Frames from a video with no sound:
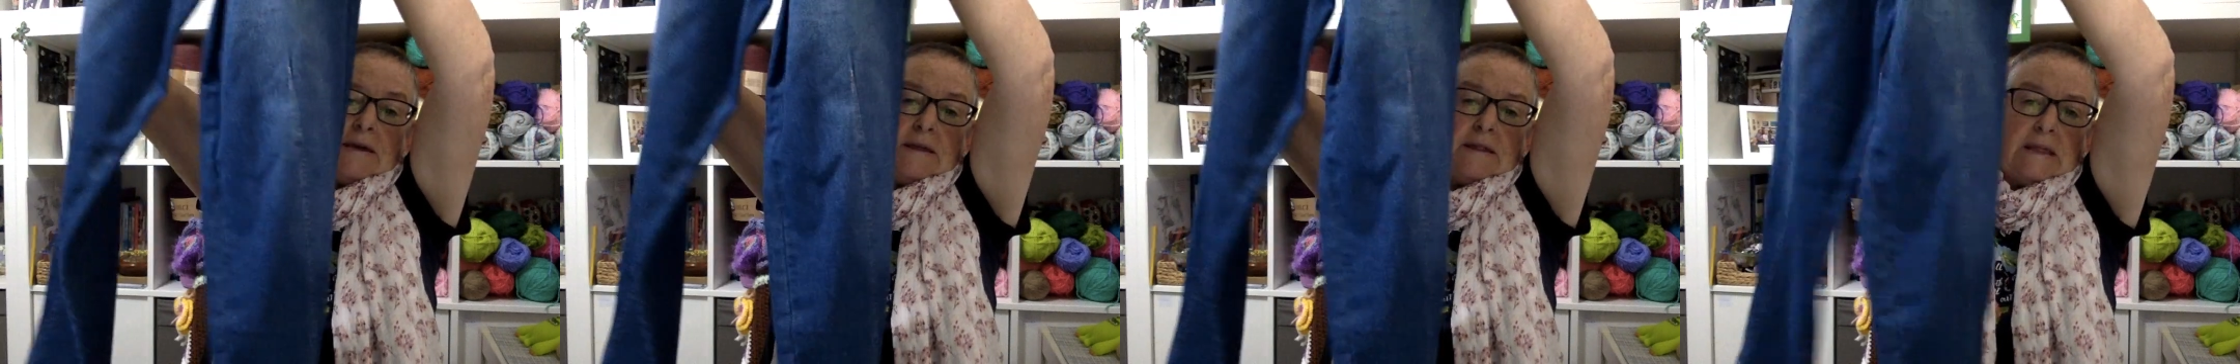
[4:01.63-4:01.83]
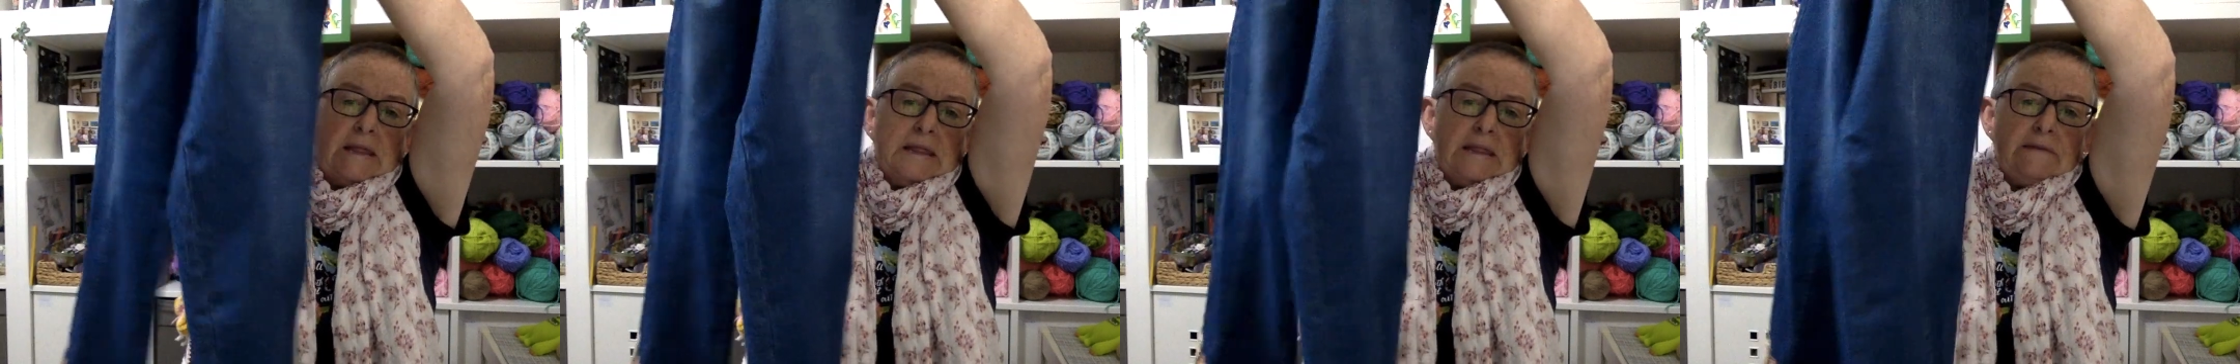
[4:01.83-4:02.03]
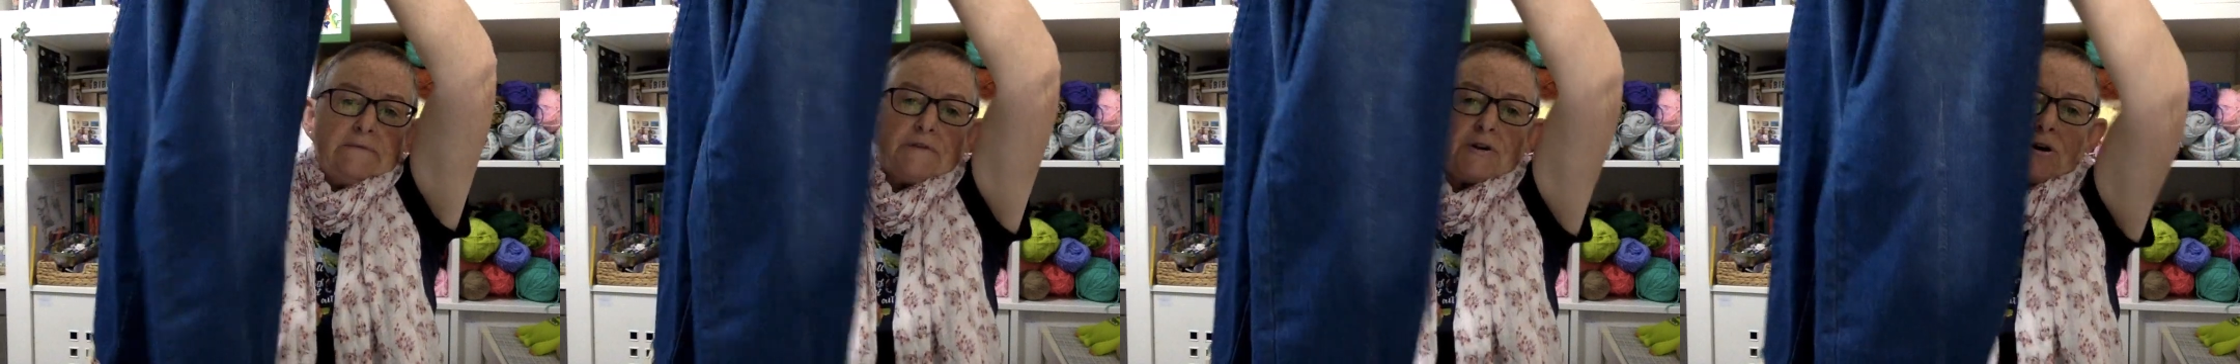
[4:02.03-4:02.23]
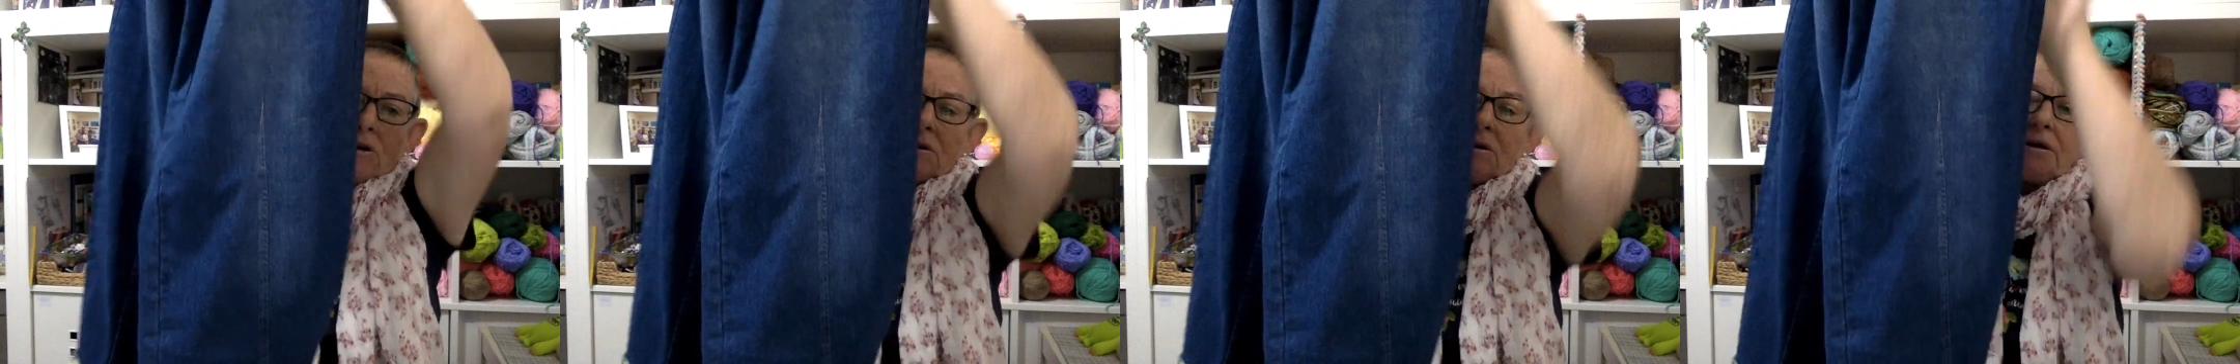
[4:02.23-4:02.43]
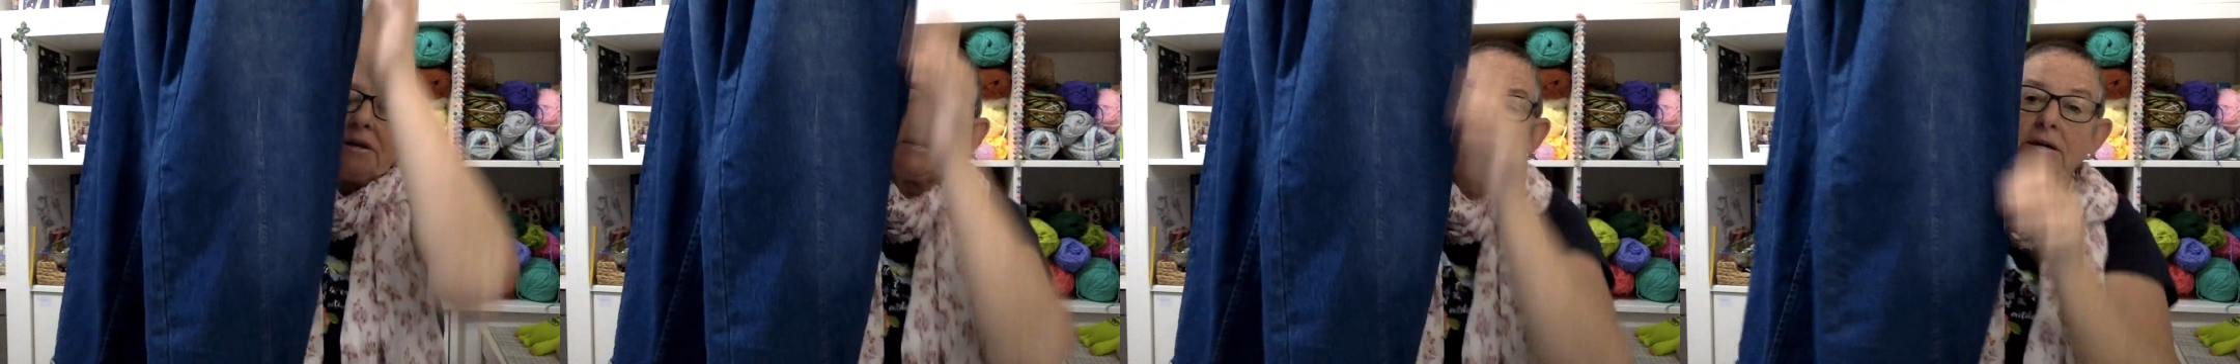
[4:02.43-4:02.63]
And then they've
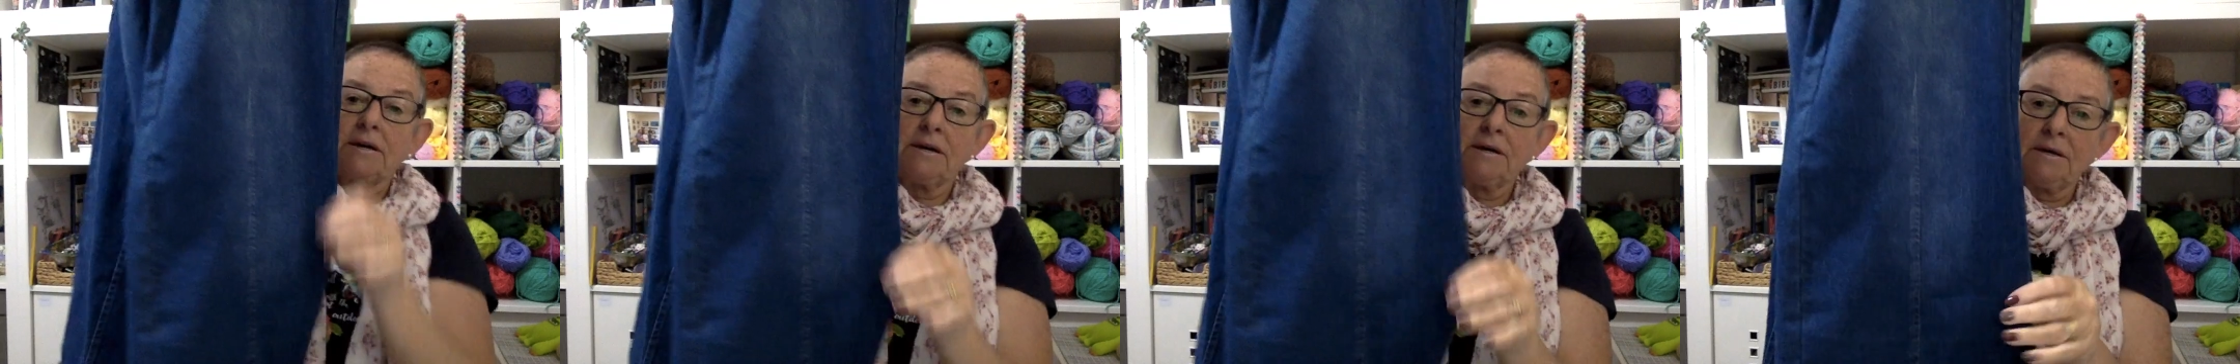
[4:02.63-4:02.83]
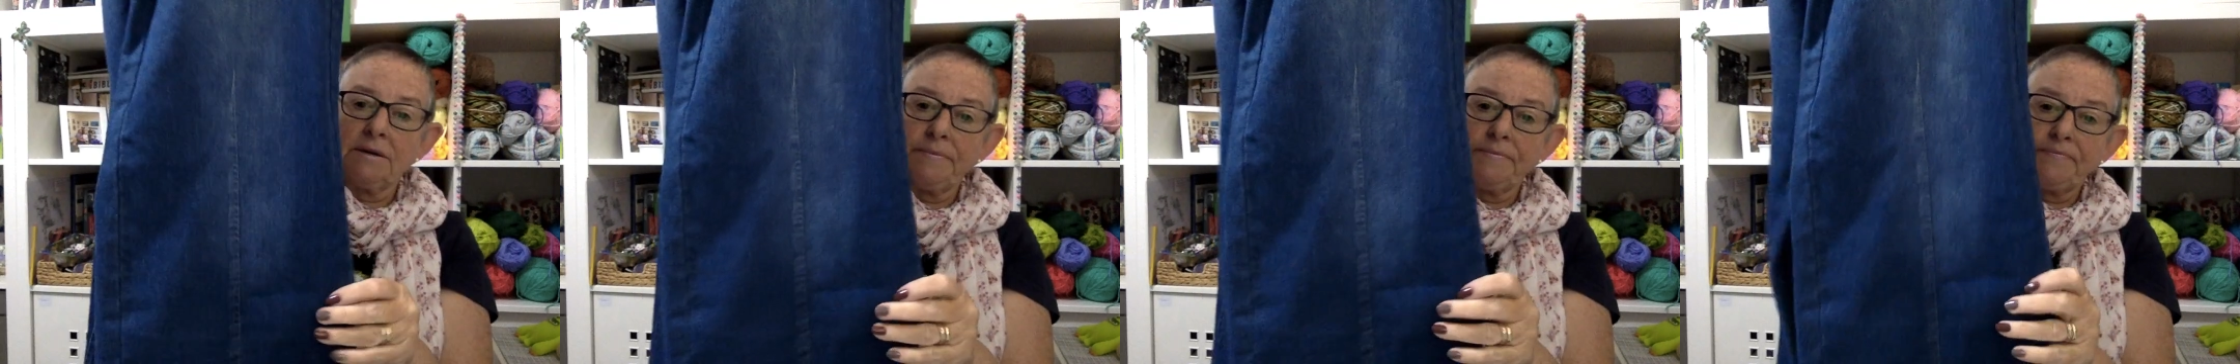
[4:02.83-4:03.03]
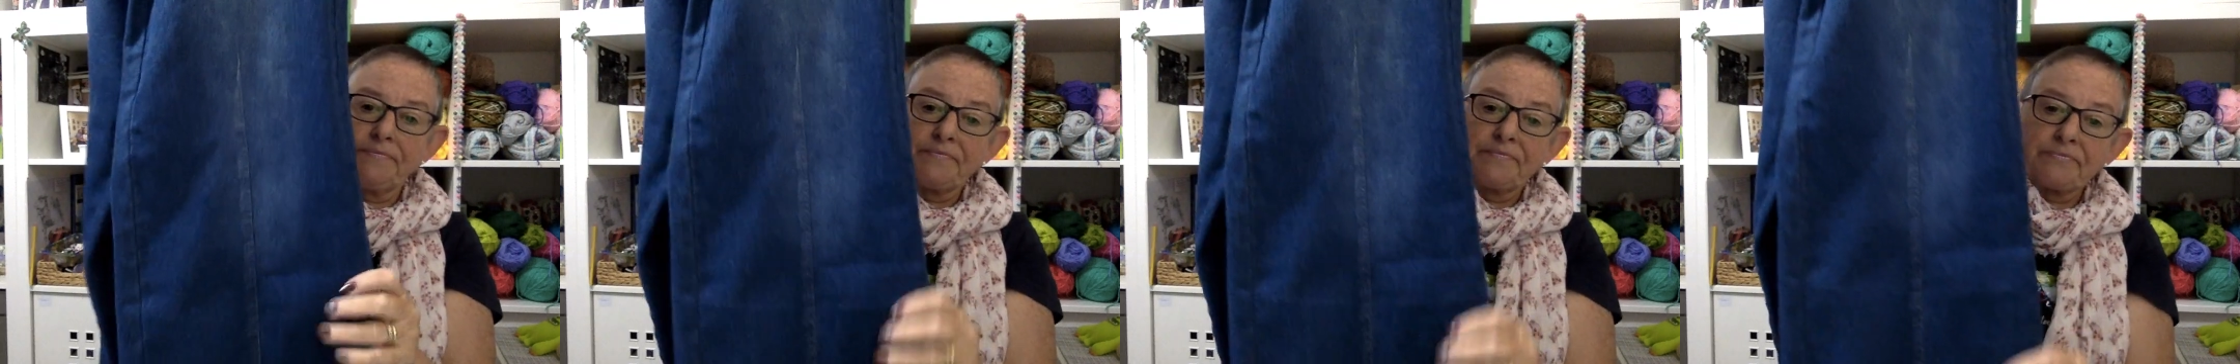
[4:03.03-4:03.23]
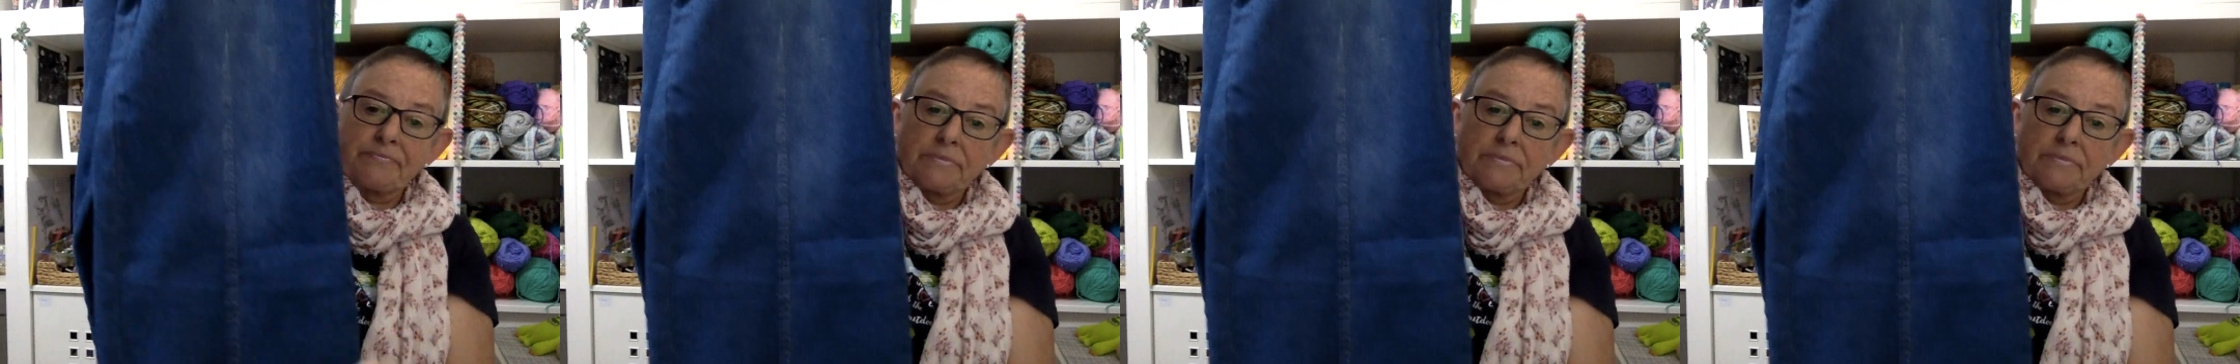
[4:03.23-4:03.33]
got like a